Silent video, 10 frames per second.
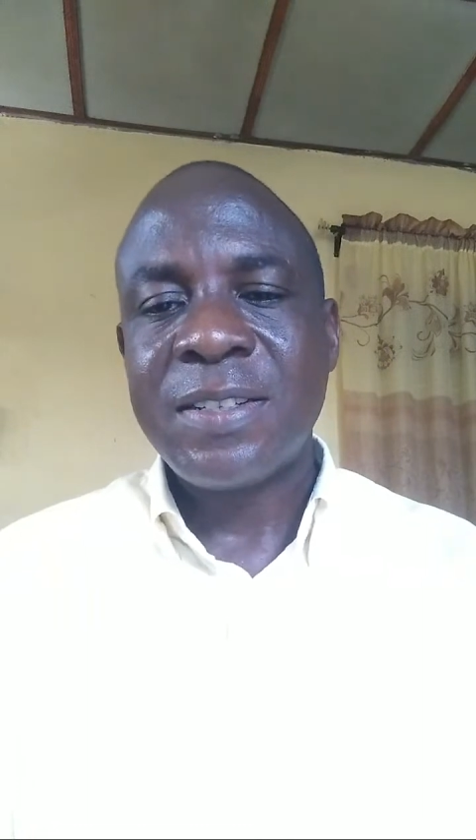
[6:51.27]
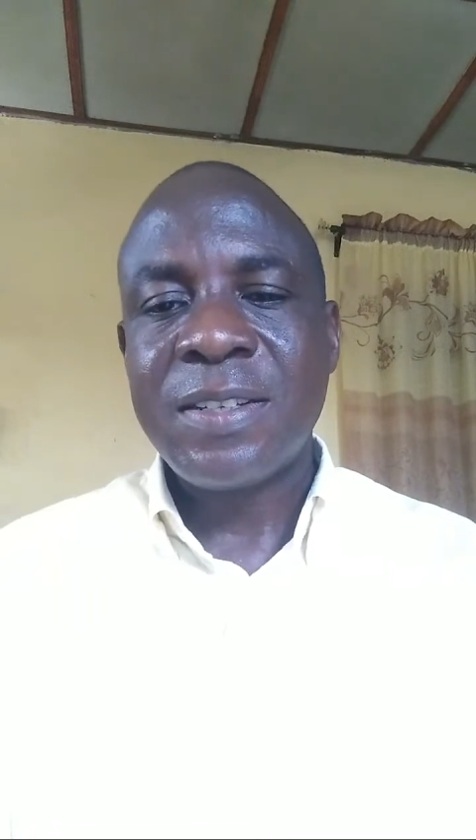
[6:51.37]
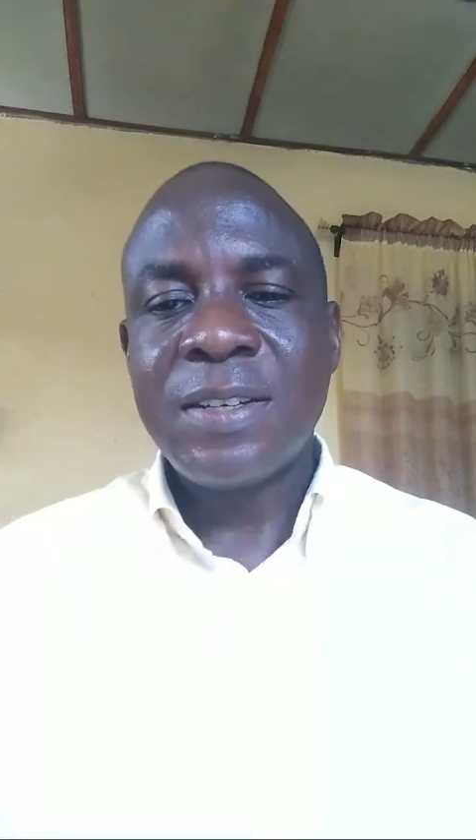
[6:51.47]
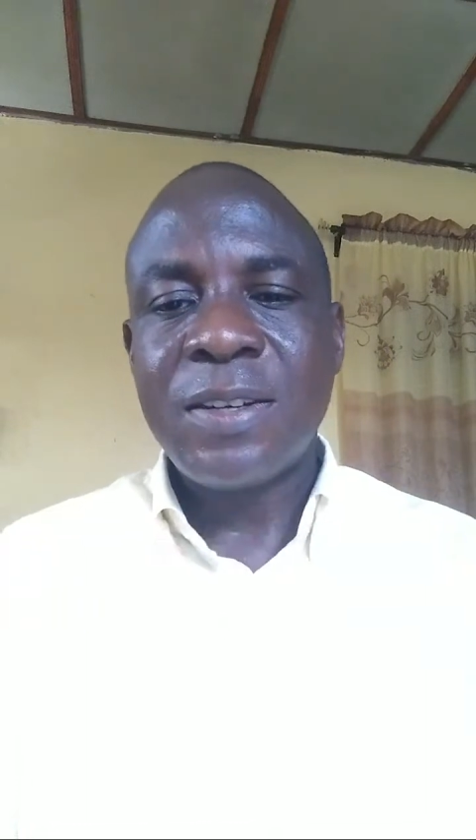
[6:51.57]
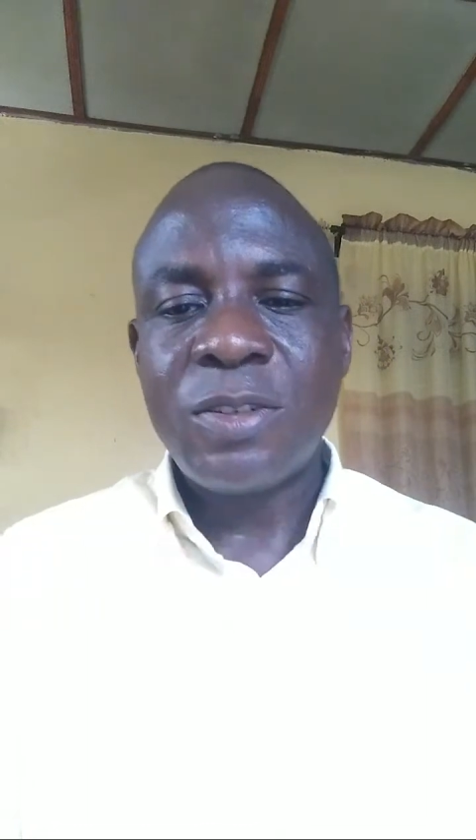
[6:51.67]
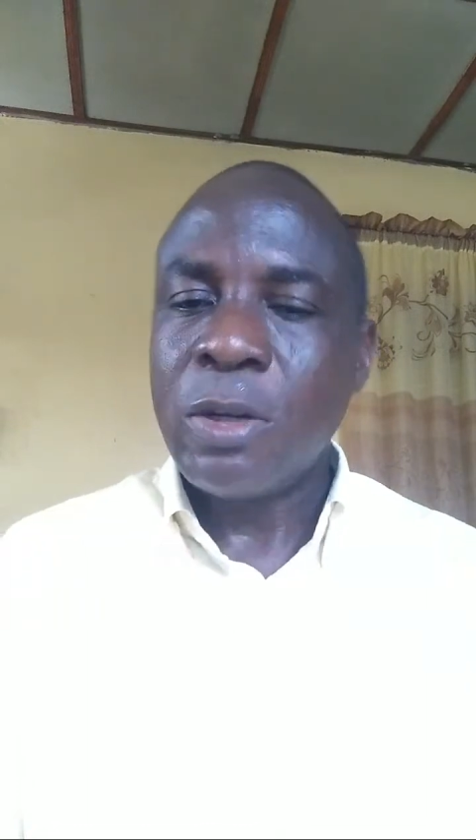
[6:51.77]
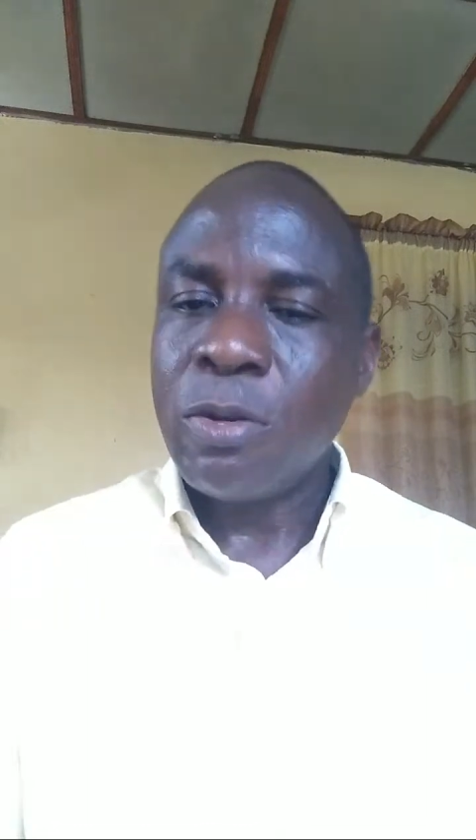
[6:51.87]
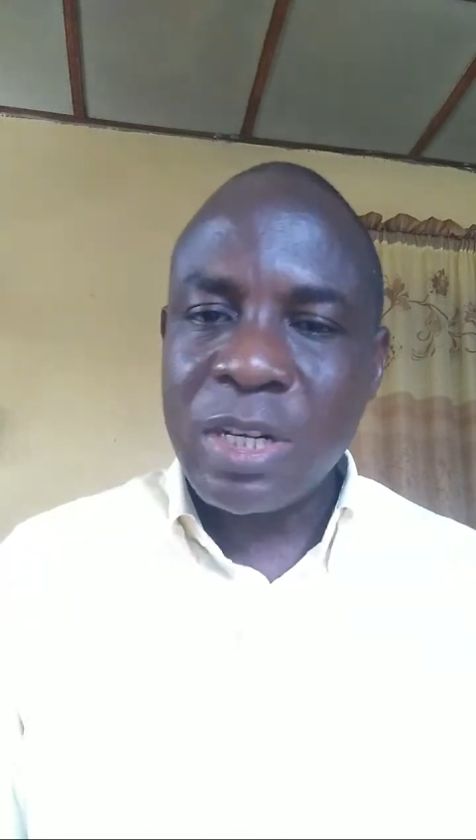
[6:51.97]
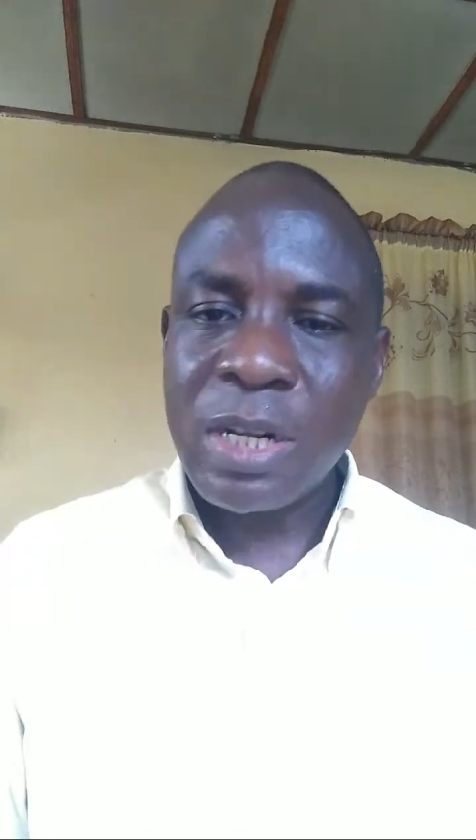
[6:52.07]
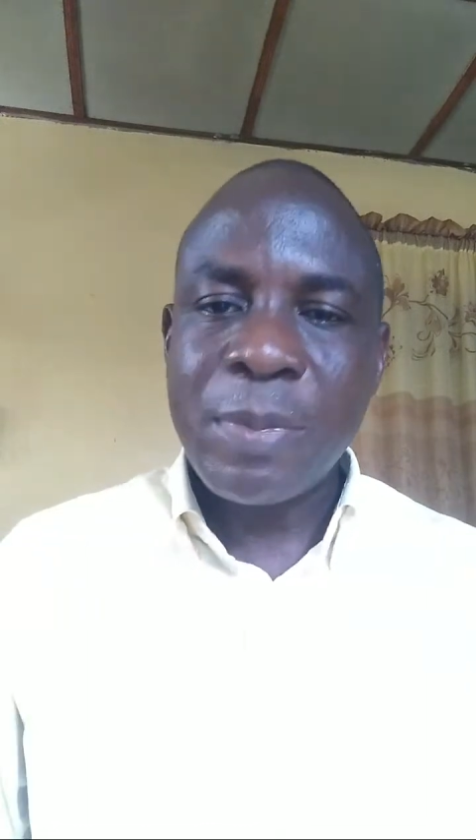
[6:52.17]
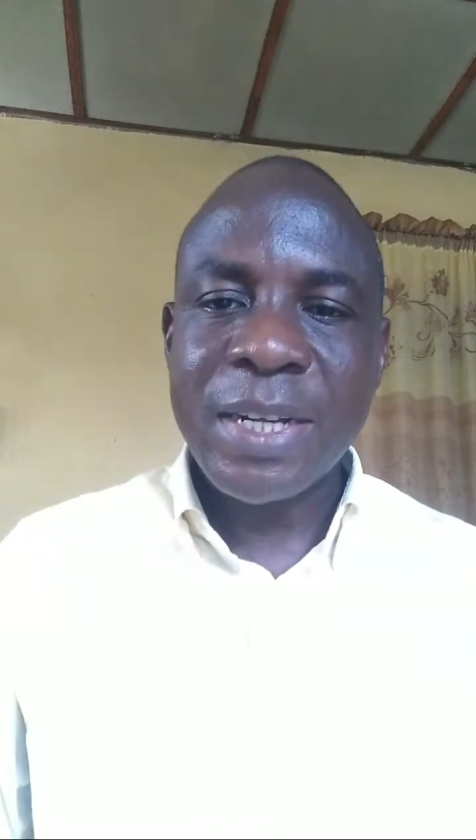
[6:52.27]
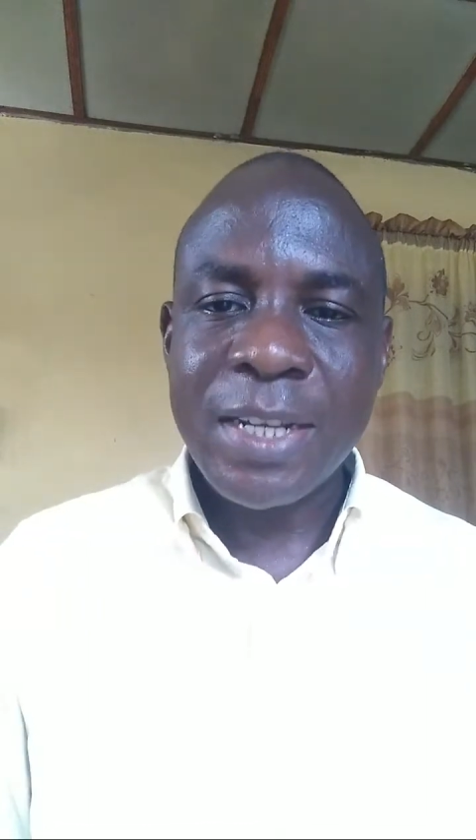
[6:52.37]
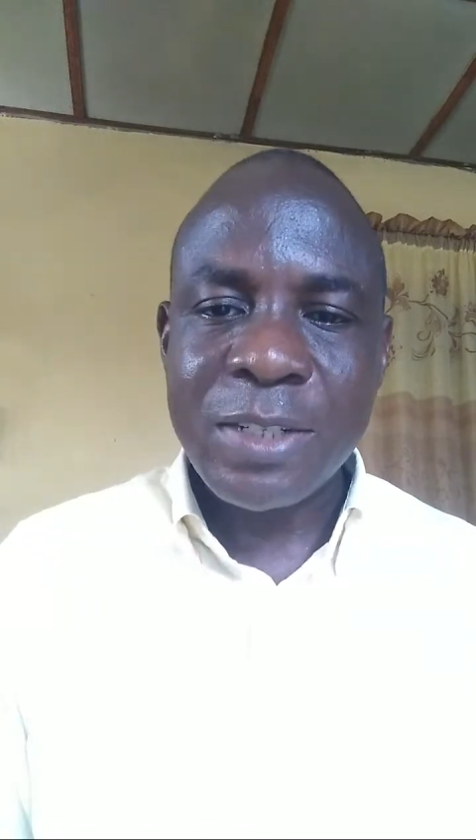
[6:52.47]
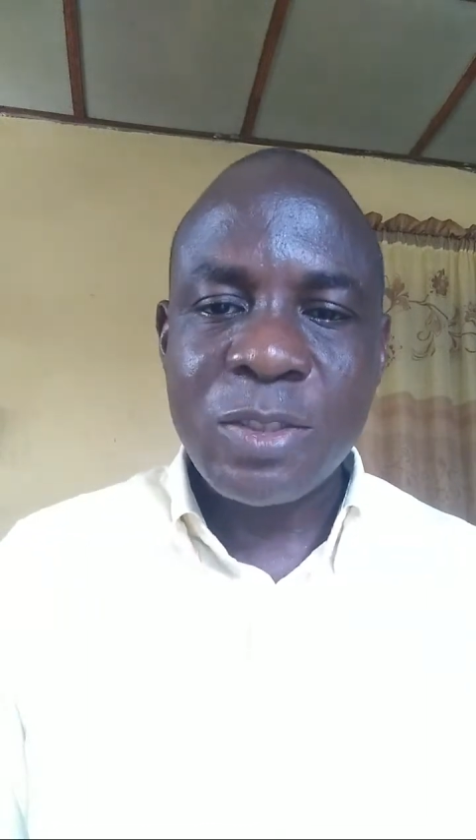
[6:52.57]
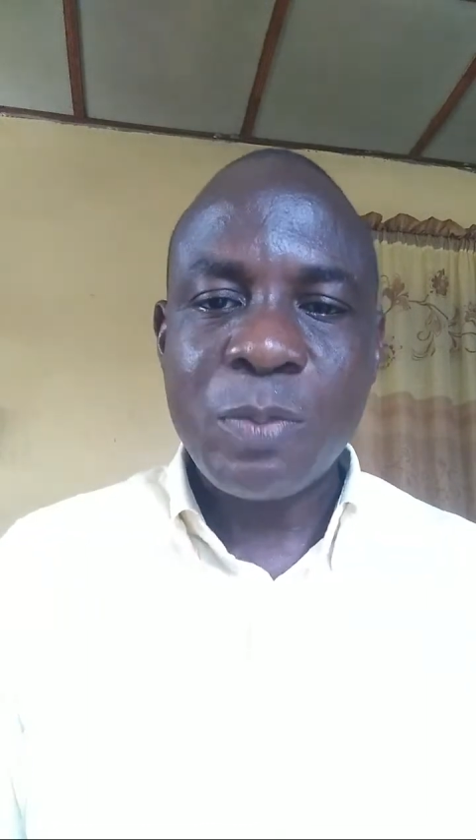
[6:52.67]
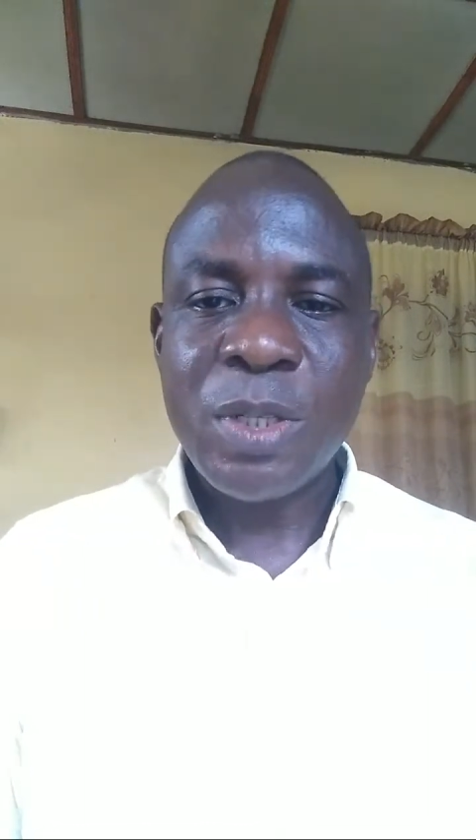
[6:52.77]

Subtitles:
or the local market to be